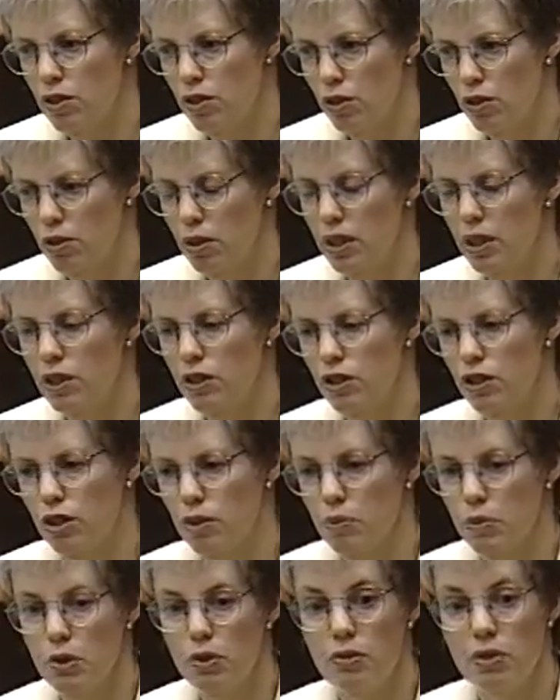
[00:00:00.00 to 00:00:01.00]
to it in
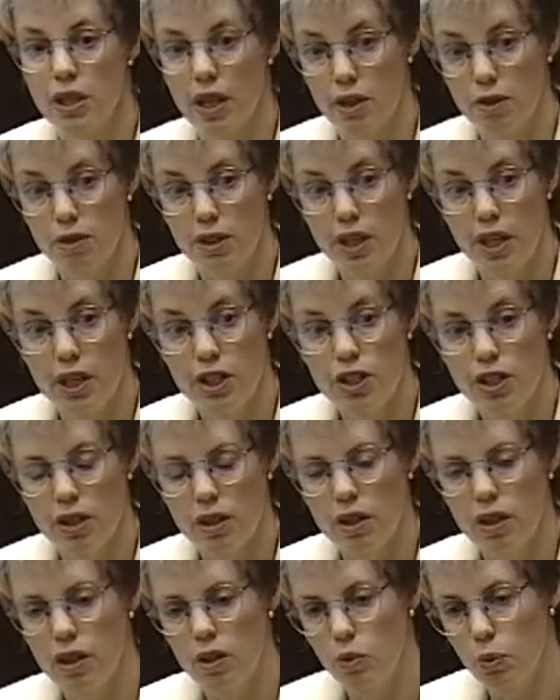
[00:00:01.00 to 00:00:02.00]
terms of
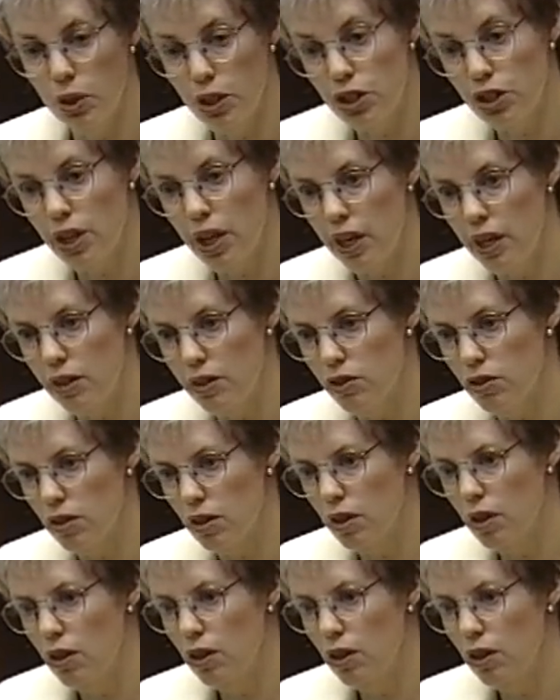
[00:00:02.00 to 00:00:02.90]
degradation, in which case